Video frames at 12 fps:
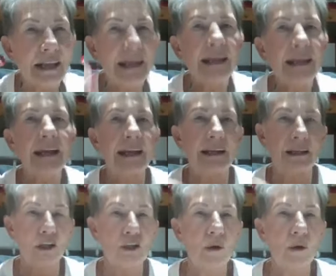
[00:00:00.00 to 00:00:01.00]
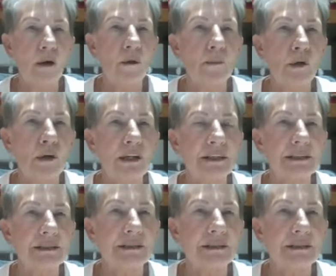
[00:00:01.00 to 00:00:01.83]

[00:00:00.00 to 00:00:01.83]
healing to our bodies.